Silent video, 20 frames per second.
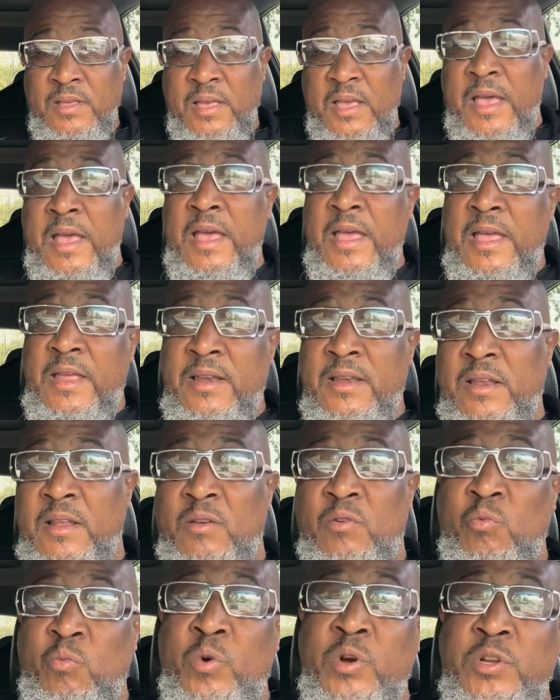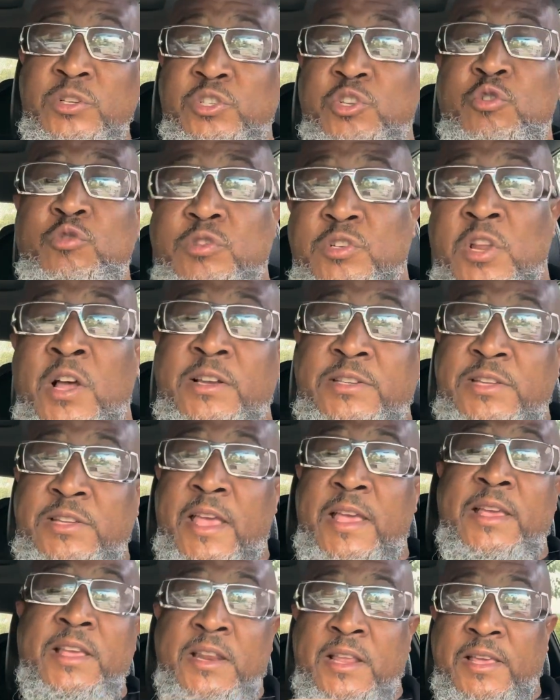And once you start
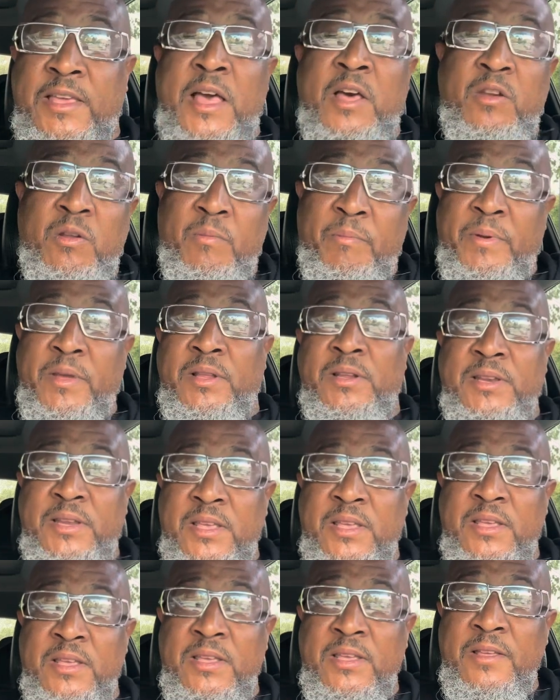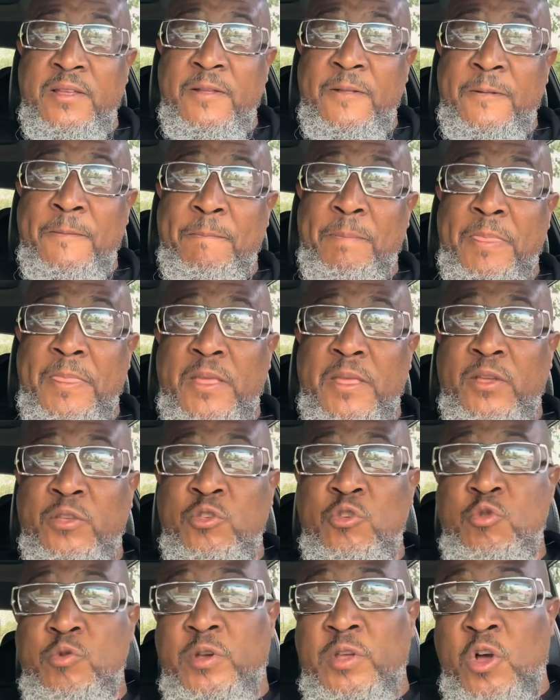taking accountability,
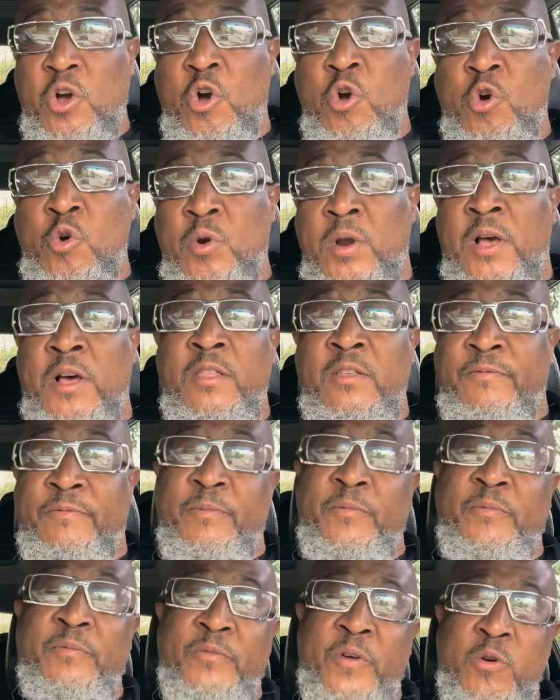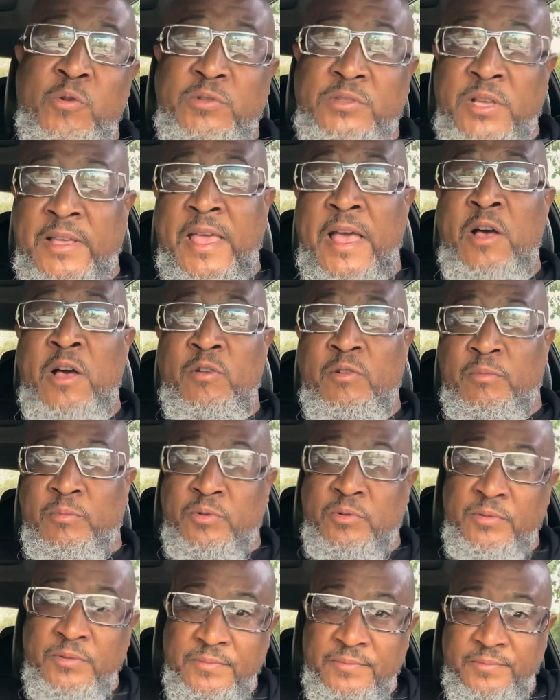you can hold other folks accountable.
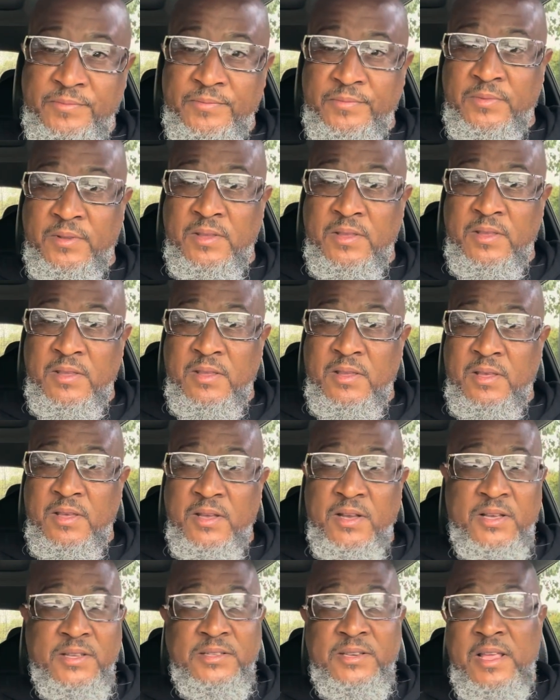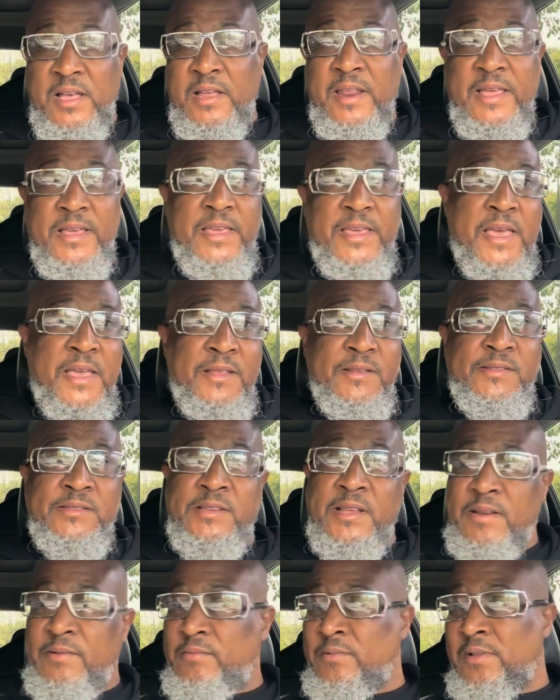Because now they can't
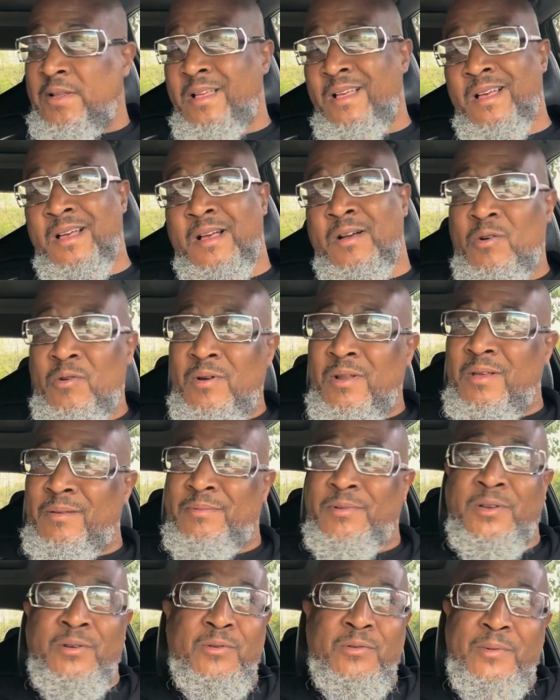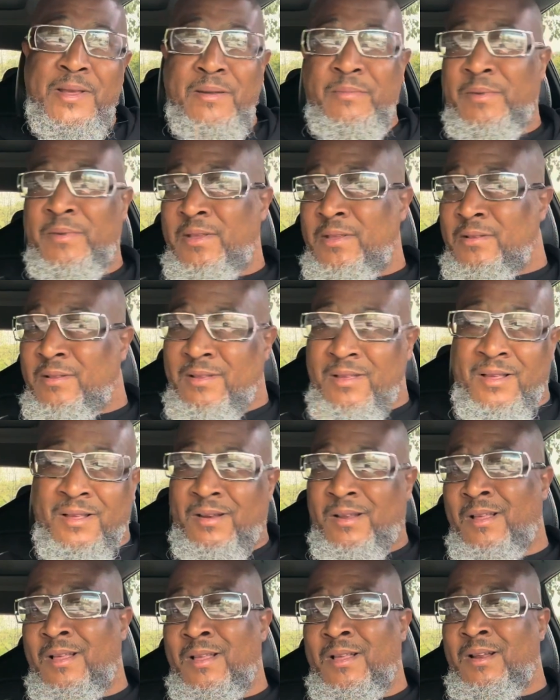say, nah, hold up, Joe, wait a minute,
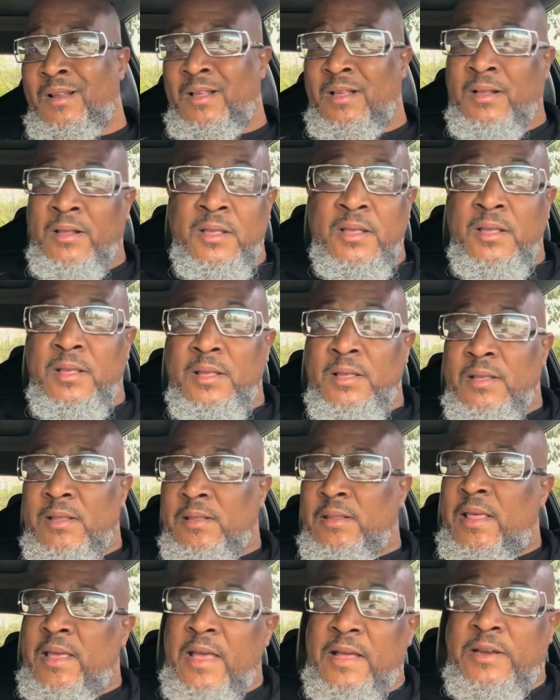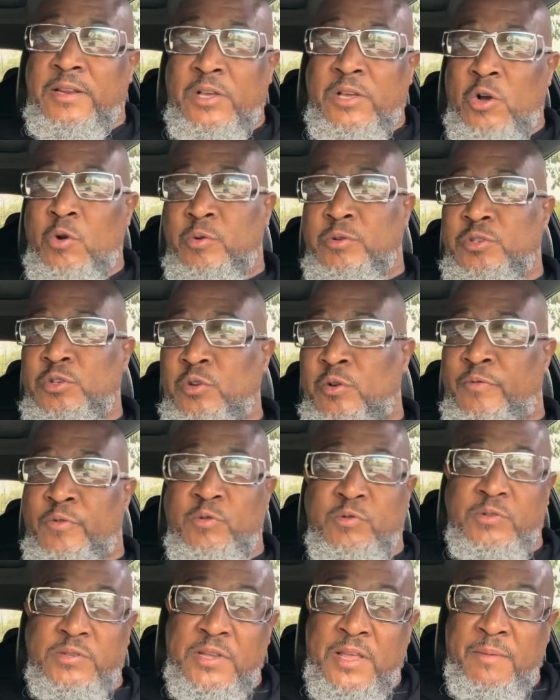nah. They had to go with you. If
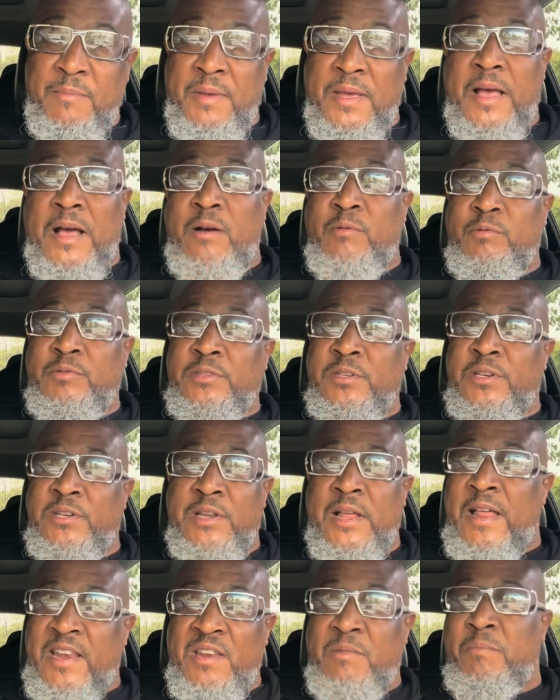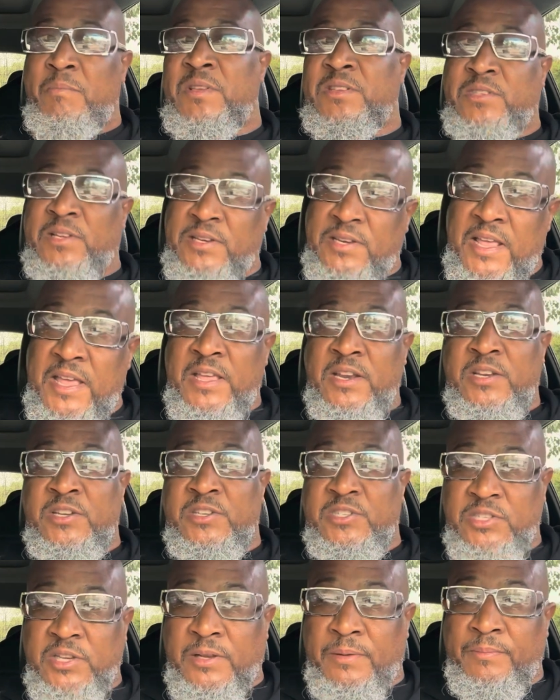you say, man, I was in it, I didn't miss a day in the
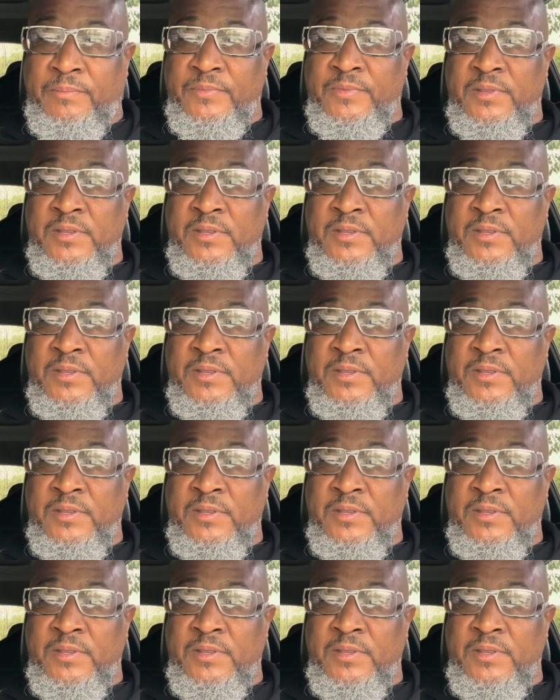gym.